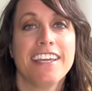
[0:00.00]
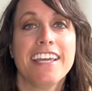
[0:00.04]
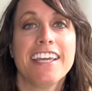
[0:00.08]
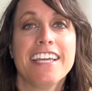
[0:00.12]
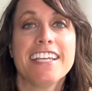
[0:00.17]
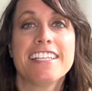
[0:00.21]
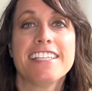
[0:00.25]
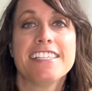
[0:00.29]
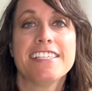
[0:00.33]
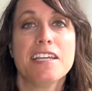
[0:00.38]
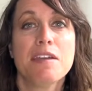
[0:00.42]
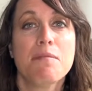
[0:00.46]

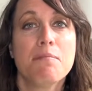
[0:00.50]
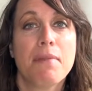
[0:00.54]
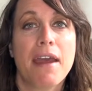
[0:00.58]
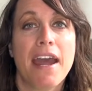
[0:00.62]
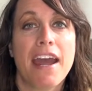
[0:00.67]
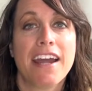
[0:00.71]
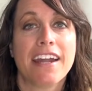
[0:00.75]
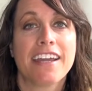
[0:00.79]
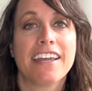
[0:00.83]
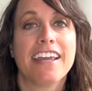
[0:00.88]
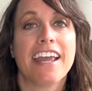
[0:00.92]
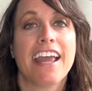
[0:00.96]
sit
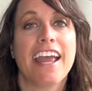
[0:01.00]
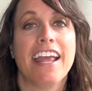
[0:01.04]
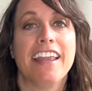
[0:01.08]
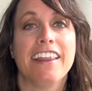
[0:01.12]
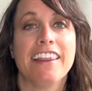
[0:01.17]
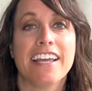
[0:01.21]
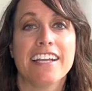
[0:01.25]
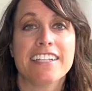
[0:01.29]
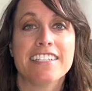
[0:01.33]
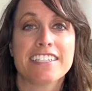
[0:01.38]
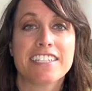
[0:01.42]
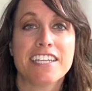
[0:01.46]
back, and
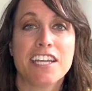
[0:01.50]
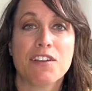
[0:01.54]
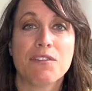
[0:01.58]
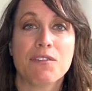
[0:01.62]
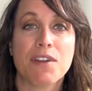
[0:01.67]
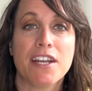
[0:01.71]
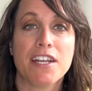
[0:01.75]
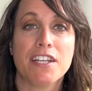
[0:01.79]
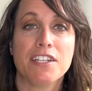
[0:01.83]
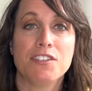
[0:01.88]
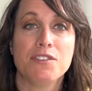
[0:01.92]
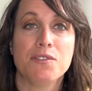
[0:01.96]
let's get
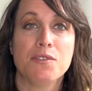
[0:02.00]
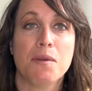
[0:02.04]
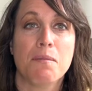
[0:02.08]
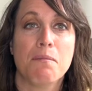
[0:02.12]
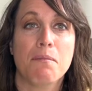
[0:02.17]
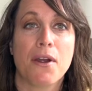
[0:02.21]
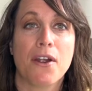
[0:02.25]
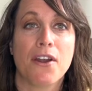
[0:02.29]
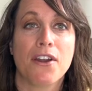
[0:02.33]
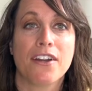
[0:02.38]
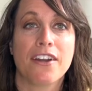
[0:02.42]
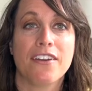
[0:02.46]
ready to
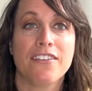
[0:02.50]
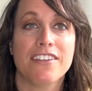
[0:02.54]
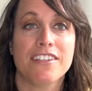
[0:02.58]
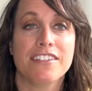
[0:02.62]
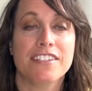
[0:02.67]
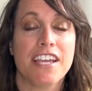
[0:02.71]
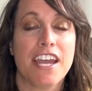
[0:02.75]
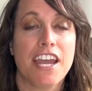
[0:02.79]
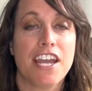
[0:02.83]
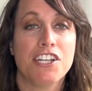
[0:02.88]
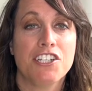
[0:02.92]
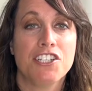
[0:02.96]
embark on this
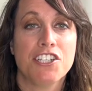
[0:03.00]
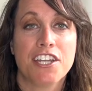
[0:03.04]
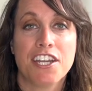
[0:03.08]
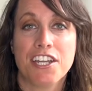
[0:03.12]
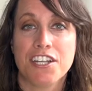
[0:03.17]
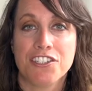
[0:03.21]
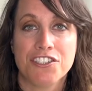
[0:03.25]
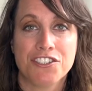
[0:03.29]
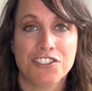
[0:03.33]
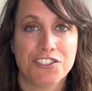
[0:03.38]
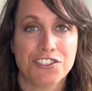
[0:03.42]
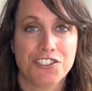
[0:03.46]

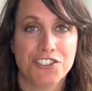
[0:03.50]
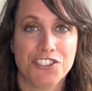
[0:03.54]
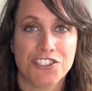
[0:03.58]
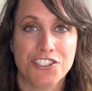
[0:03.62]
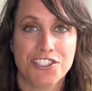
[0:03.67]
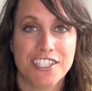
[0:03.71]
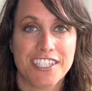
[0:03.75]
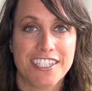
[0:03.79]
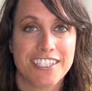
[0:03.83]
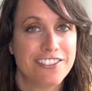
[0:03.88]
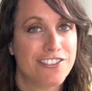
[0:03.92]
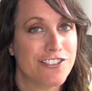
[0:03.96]
educational
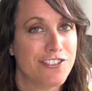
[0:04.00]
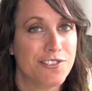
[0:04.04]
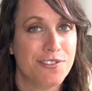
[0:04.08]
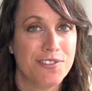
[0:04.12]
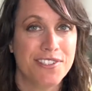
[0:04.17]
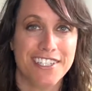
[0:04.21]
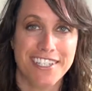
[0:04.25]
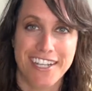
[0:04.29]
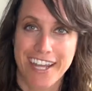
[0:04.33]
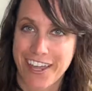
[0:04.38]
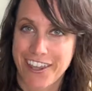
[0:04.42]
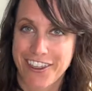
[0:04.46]
journey
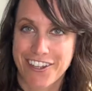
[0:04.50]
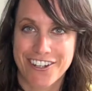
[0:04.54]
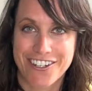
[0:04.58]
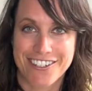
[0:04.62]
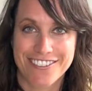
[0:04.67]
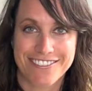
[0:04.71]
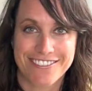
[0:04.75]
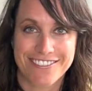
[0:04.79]
together.